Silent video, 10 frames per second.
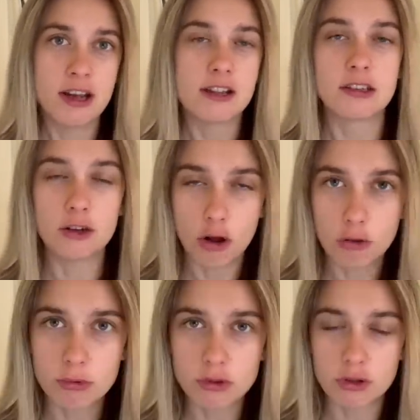Ten Hag
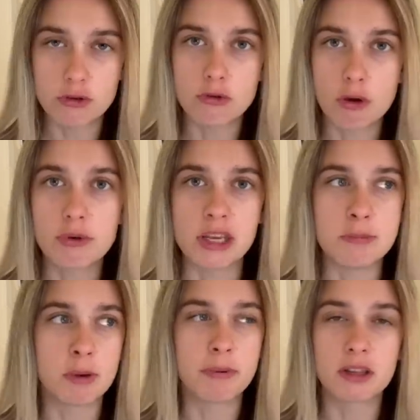wants a new
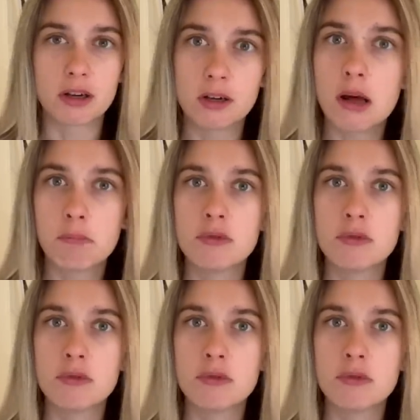goalkeeper, but the club